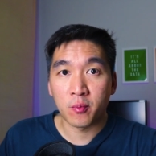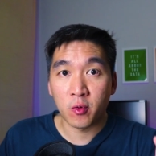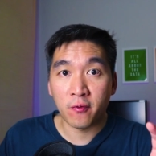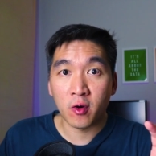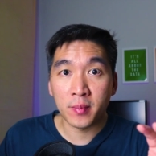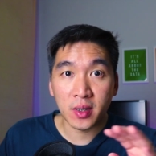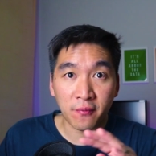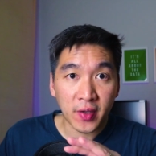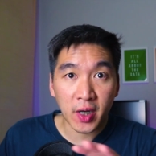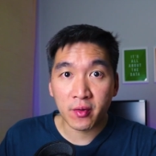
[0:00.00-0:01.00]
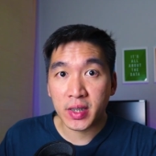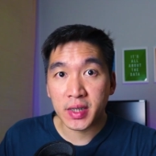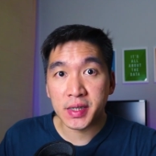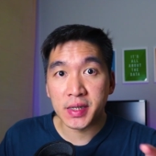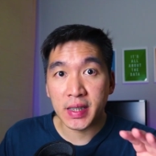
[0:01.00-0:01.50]
for performing
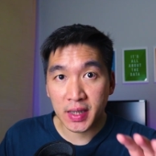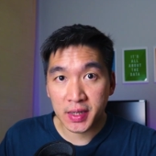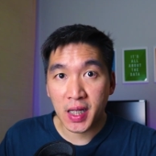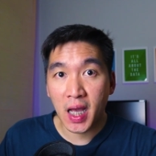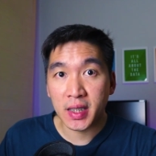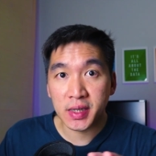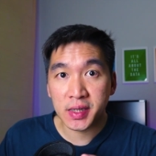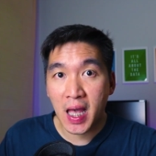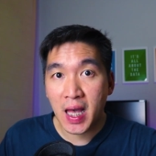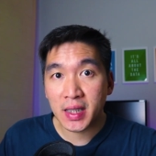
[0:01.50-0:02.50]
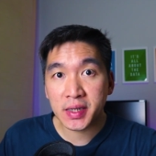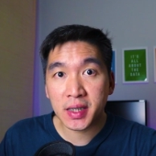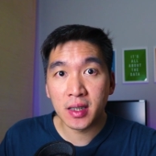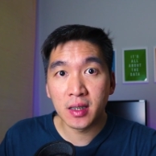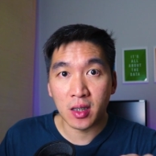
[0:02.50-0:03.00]
various data science
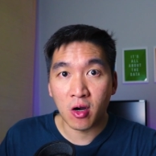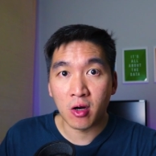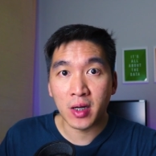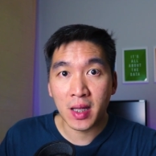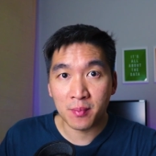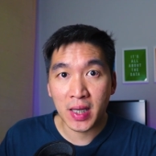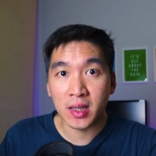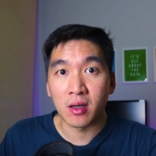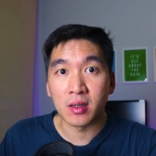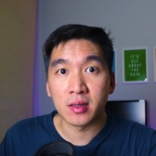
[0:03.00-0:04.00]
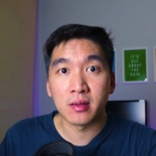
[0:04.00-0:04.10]
tasks in R and Python.